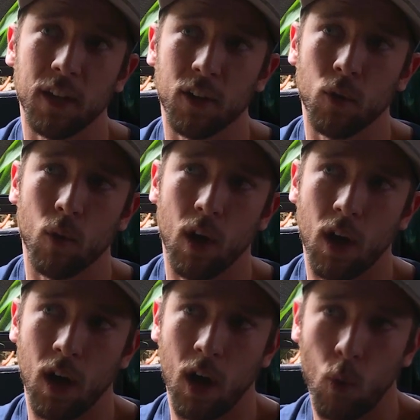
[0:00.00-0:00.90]
her
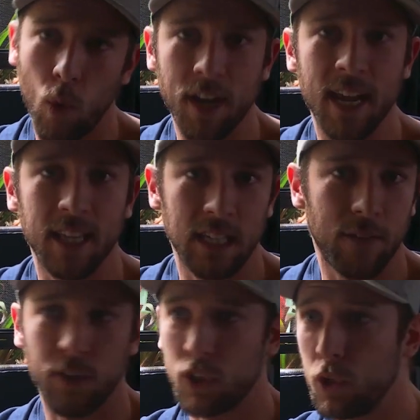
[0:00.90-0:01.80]
one day and then
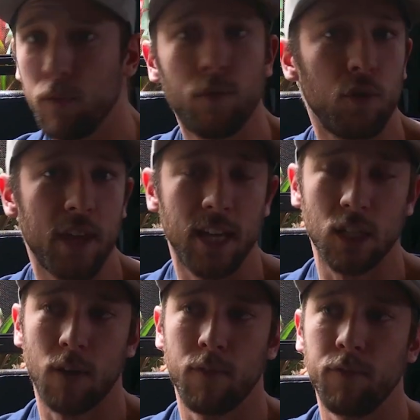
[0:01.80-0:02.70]
giving her 2 full days
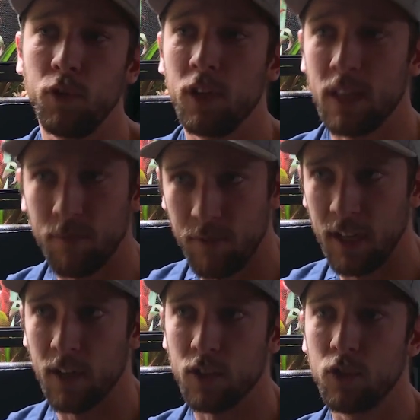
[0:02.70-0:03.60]
off of food and then
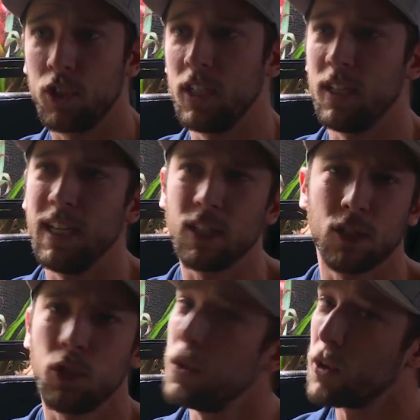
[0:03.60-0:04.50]
feeding her. So she eats
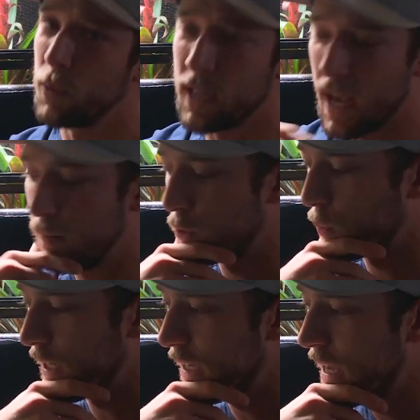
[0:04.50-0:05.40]
2 to 3 times a
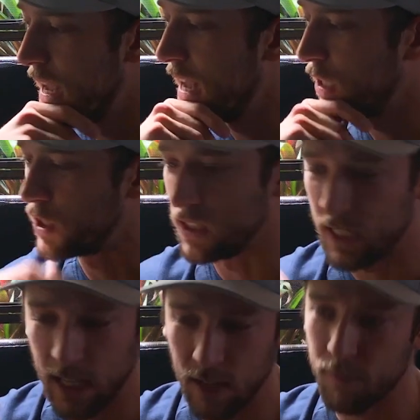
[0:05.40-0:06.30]
week. She's
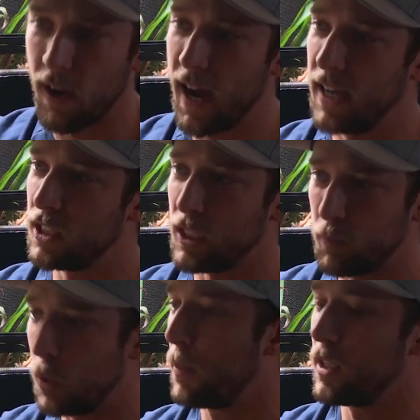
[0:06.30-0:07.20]
eating fine. She's
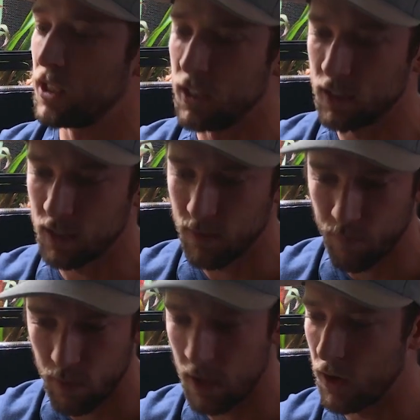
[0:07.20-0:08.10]
pooping.
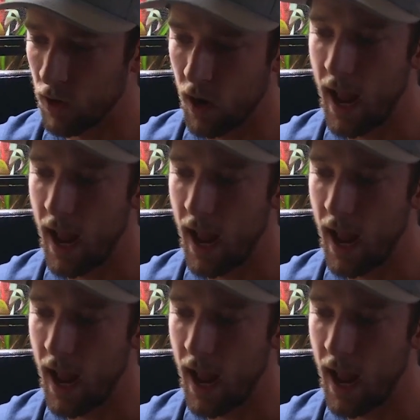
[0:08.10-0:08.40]
Her